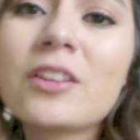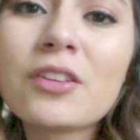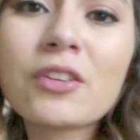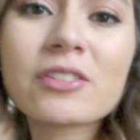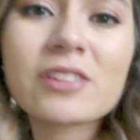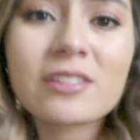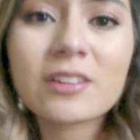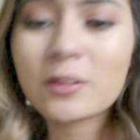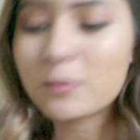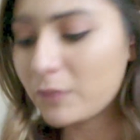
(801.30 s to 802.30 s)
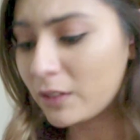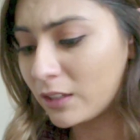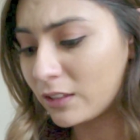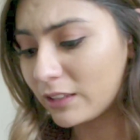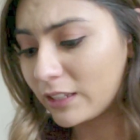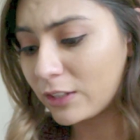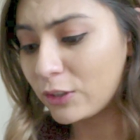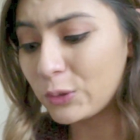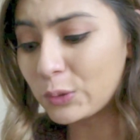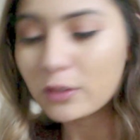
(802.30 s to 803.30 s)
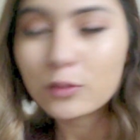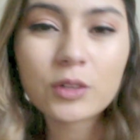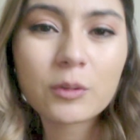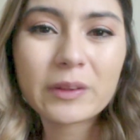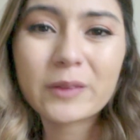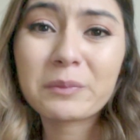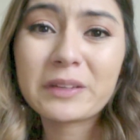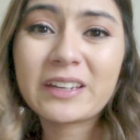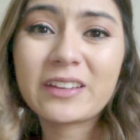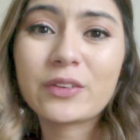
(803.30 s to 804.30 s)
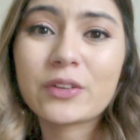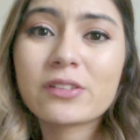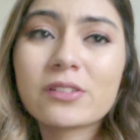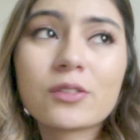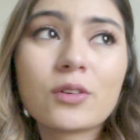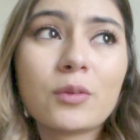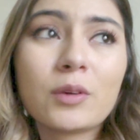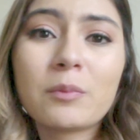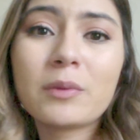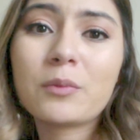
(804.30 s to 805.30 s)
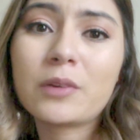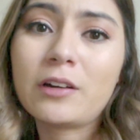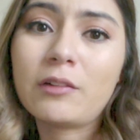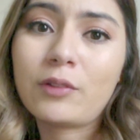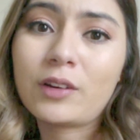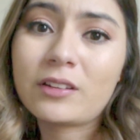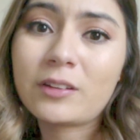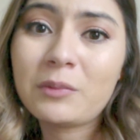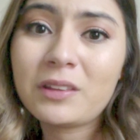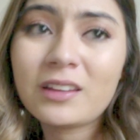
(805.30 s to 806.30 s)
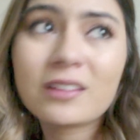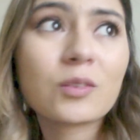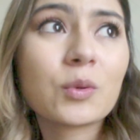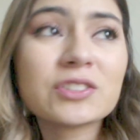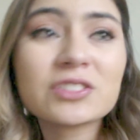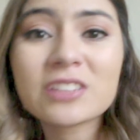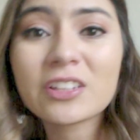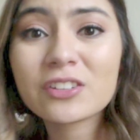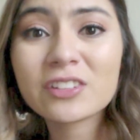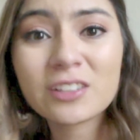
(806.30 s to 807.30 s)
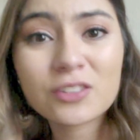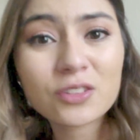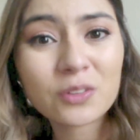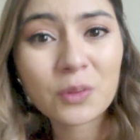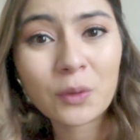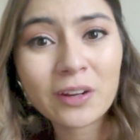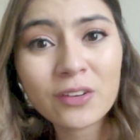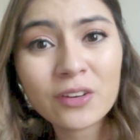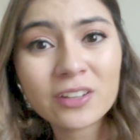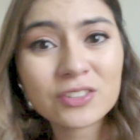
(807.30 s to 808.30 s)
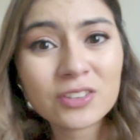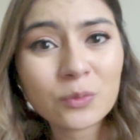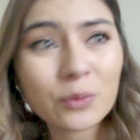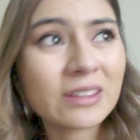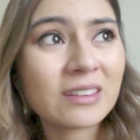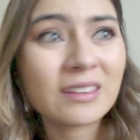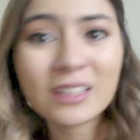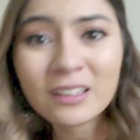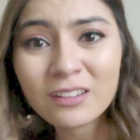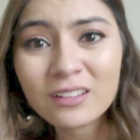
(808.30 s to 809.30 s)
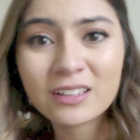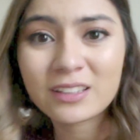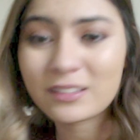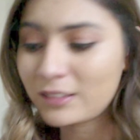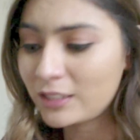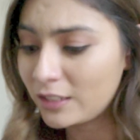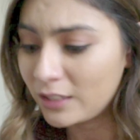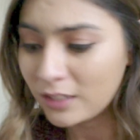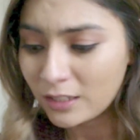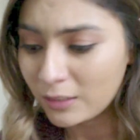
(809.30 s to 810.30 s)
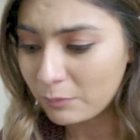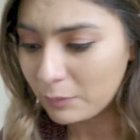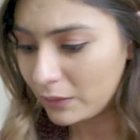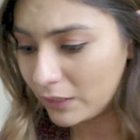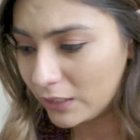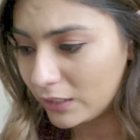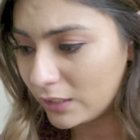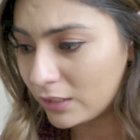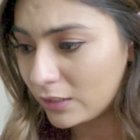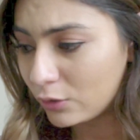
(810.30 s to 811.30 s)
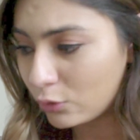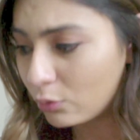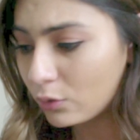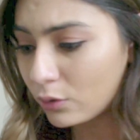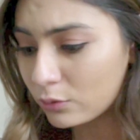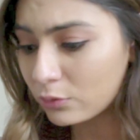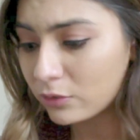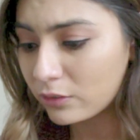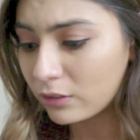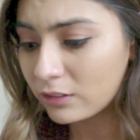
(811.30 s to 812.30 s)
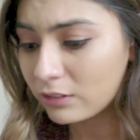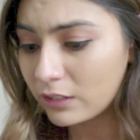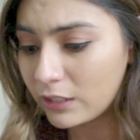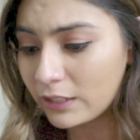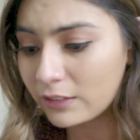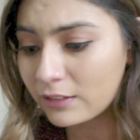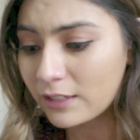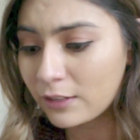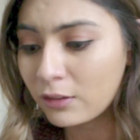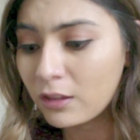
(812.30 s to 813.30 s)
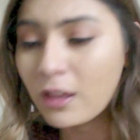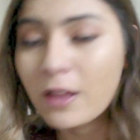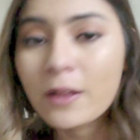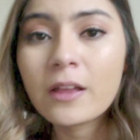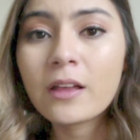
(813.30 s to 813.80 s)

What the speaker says: another system like Uworld would have been applied in nursing school, it would have been more helpful because some of the questions that your teachers throw at you are just ridiculous. But Uworld was honestly hands down.